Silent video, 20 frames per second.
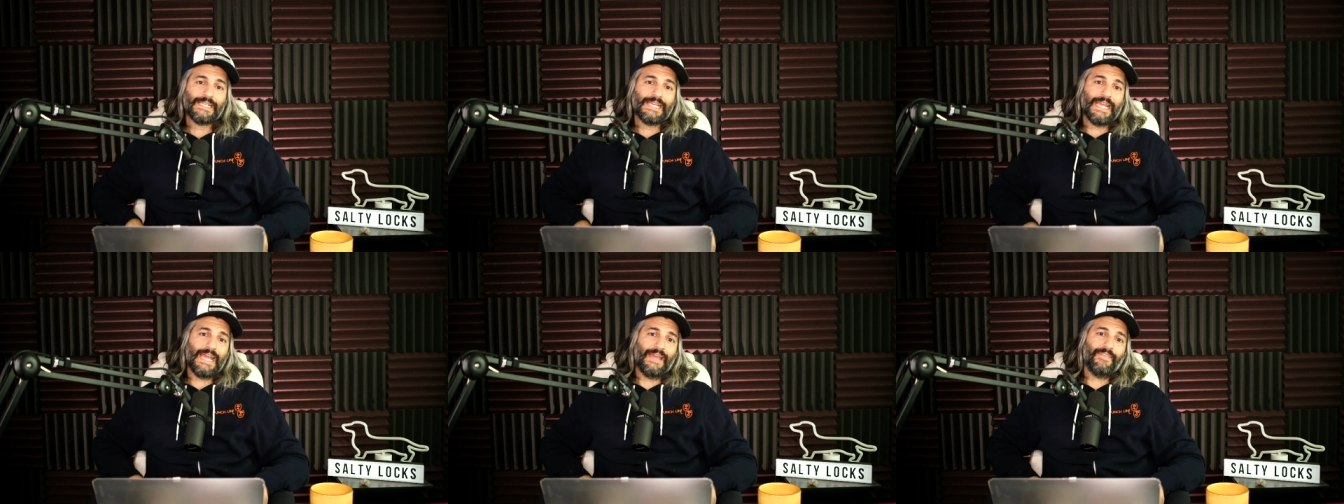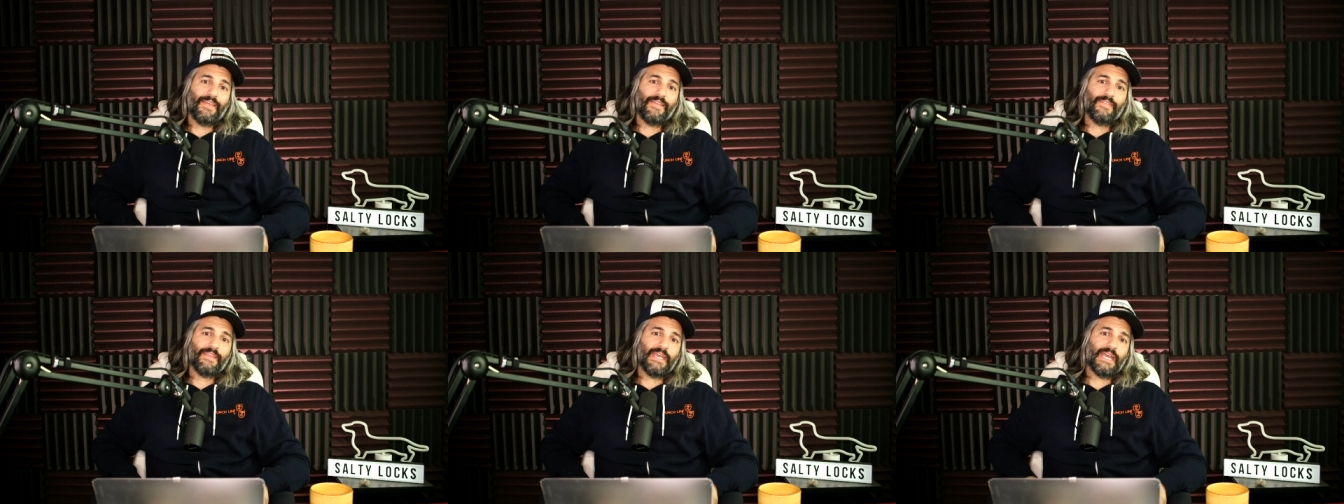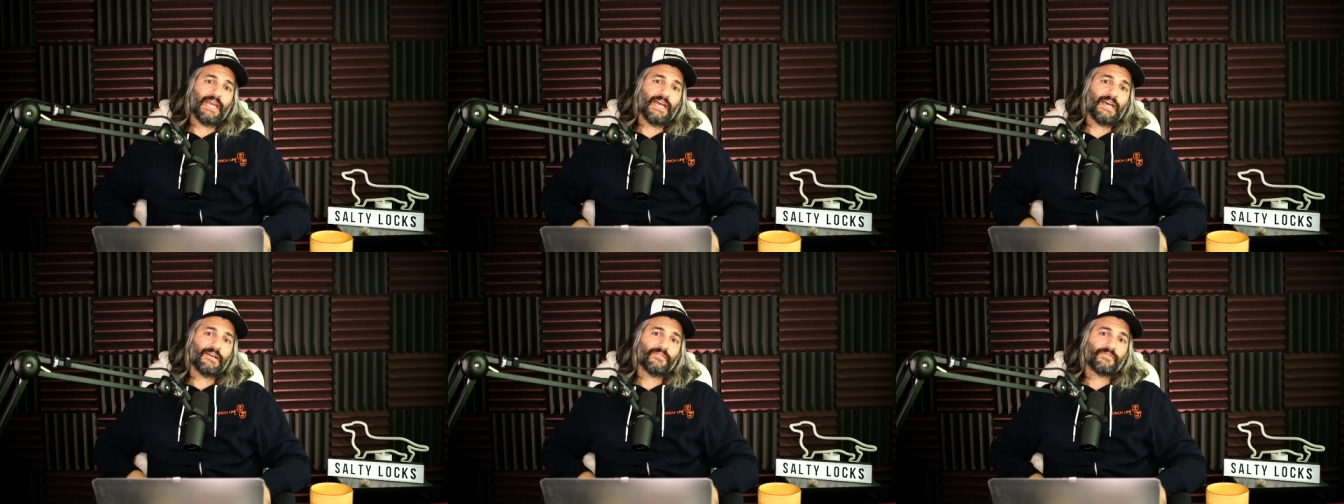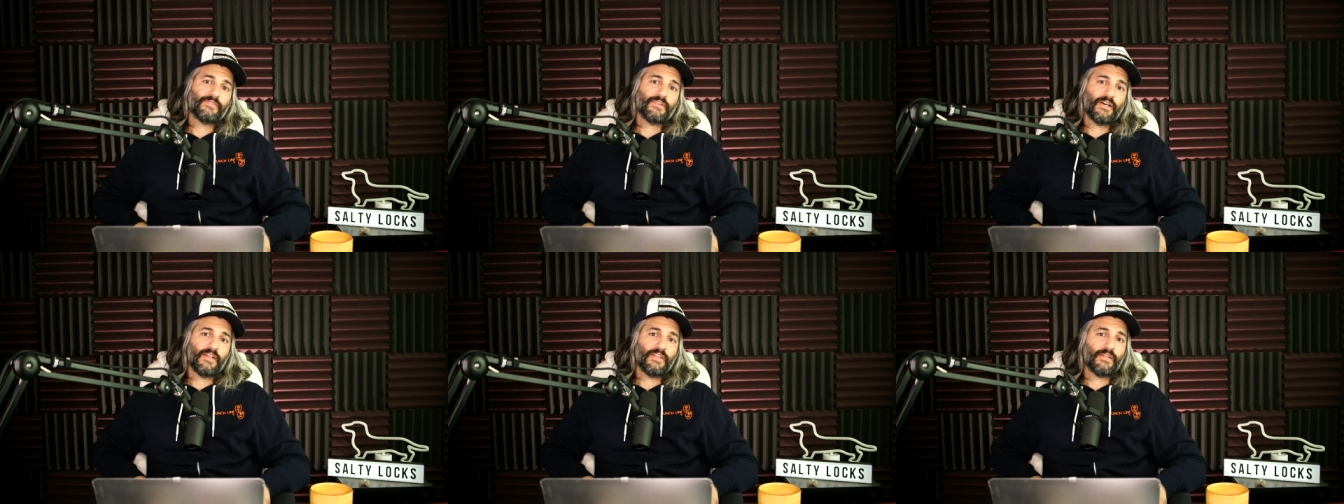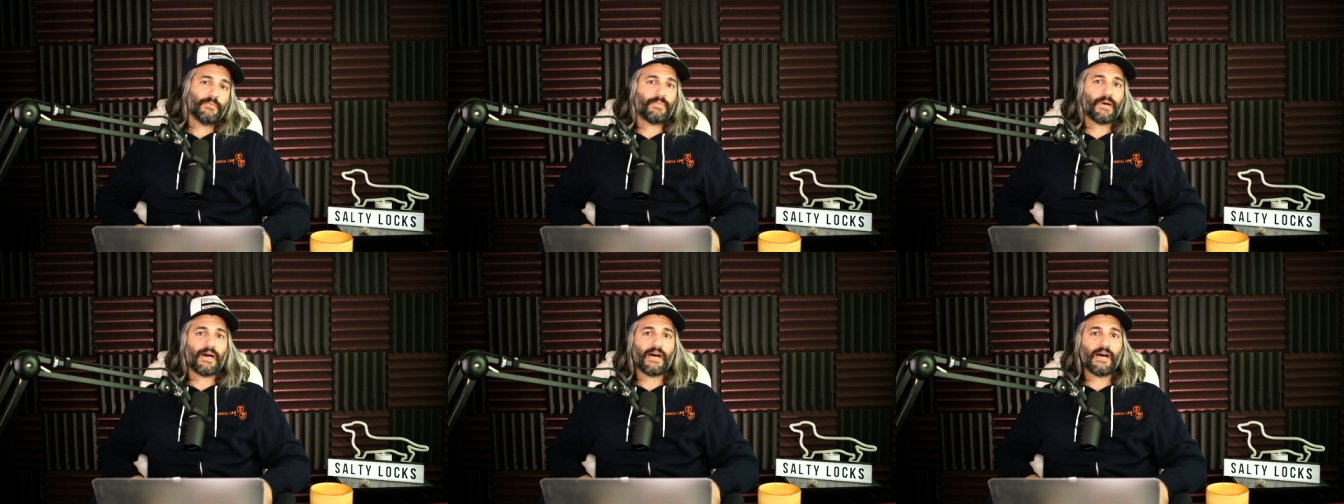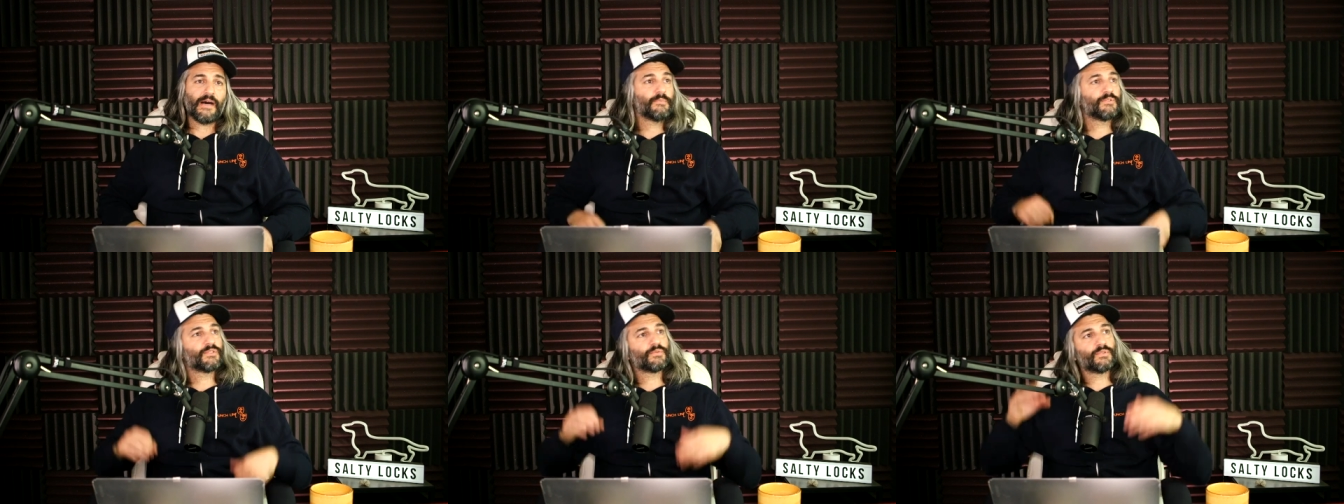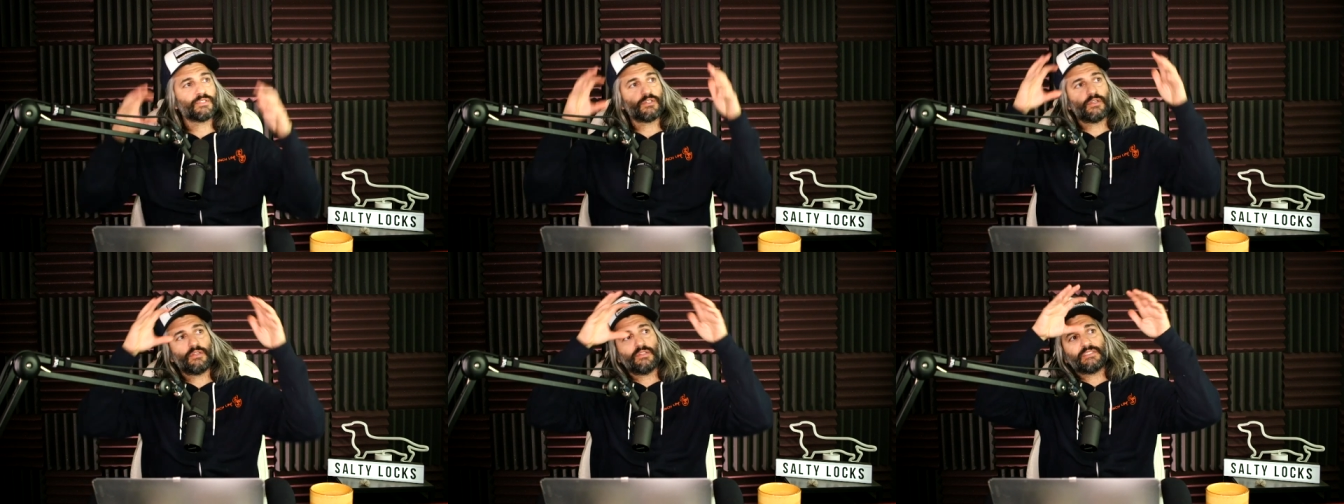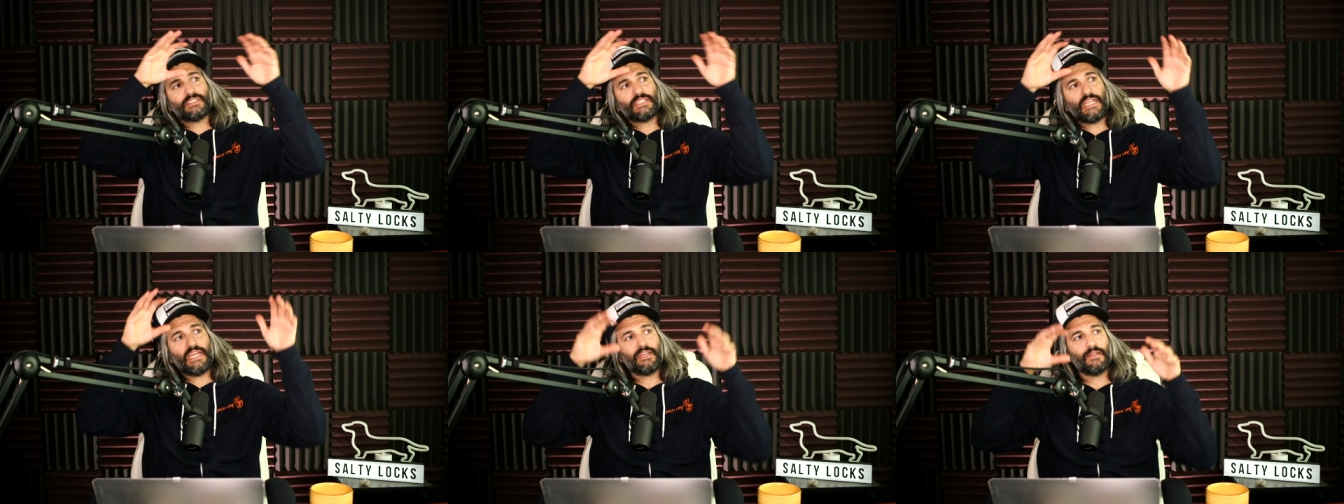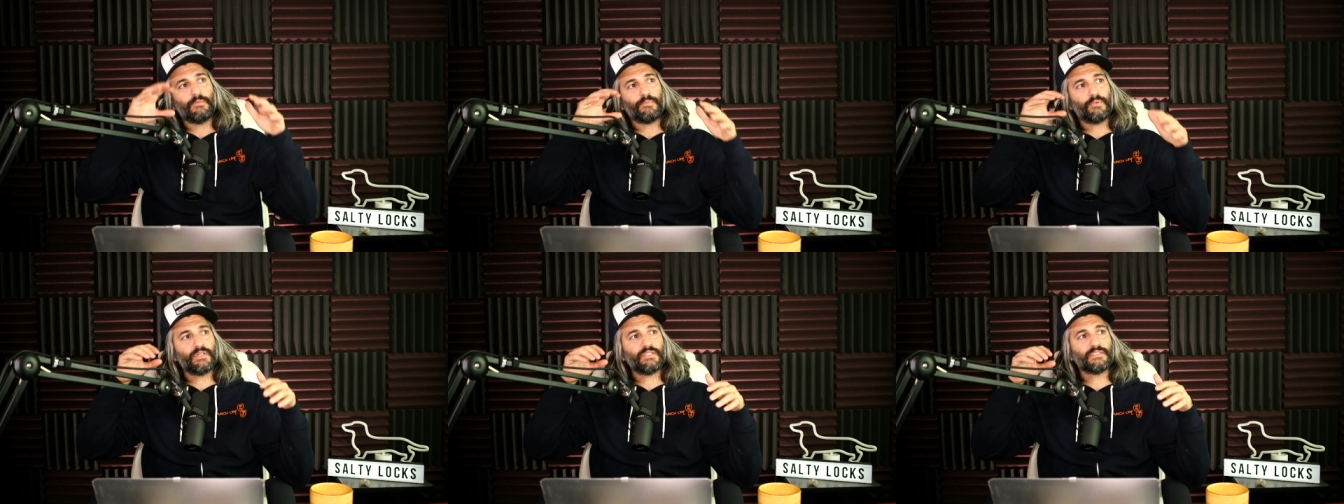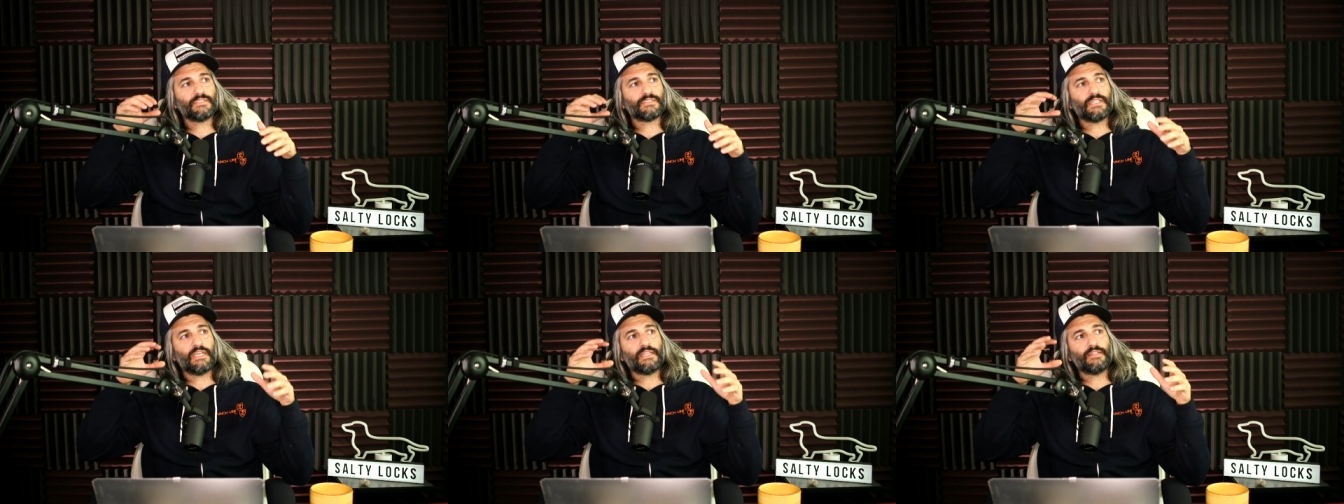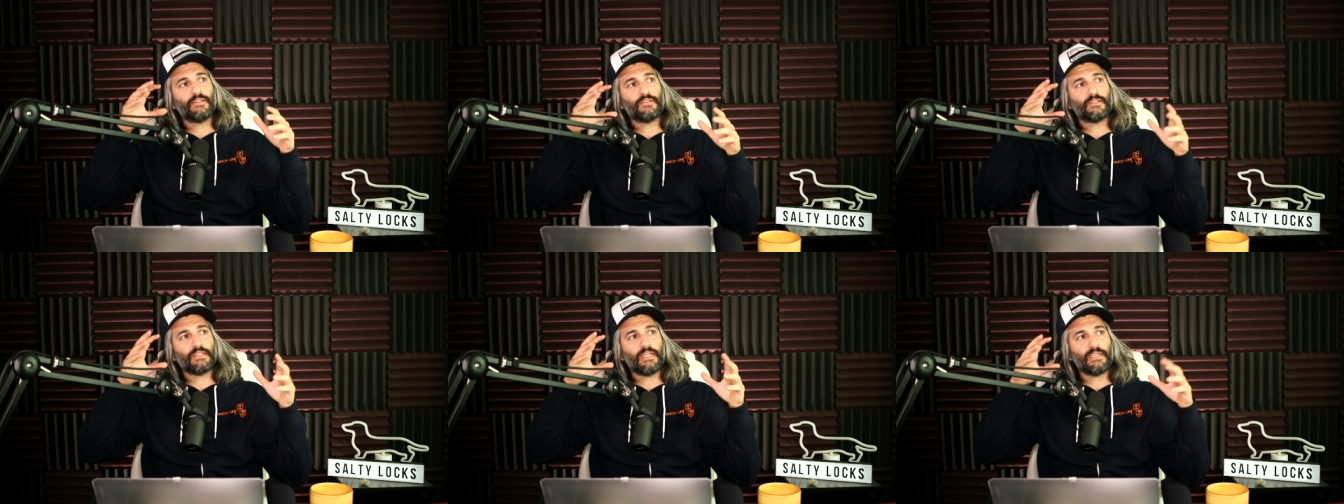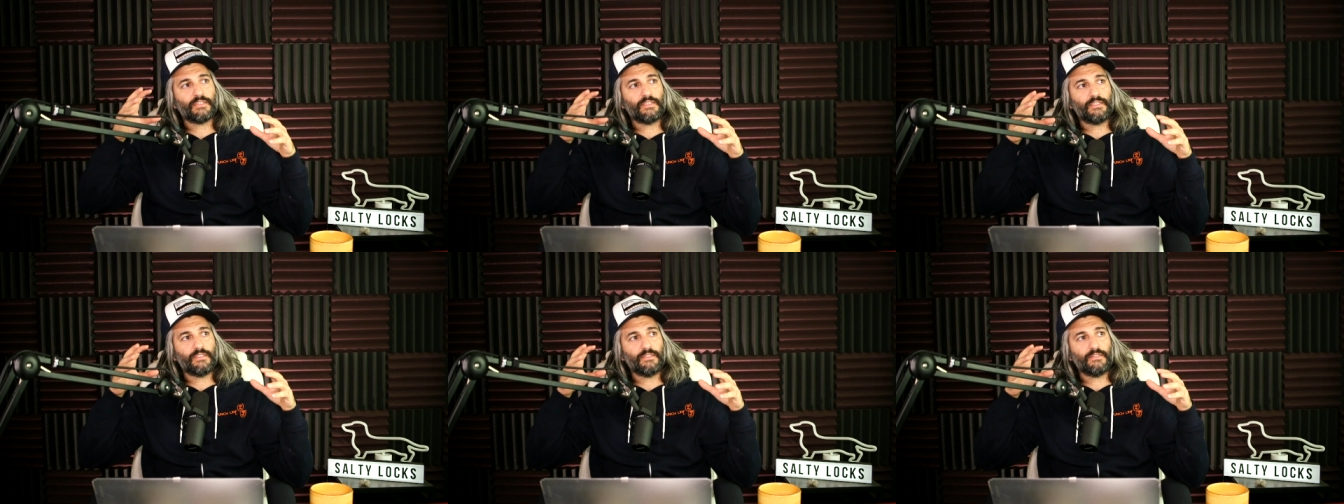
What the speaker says: And then they have the bobs, which are the stand-up ones that look like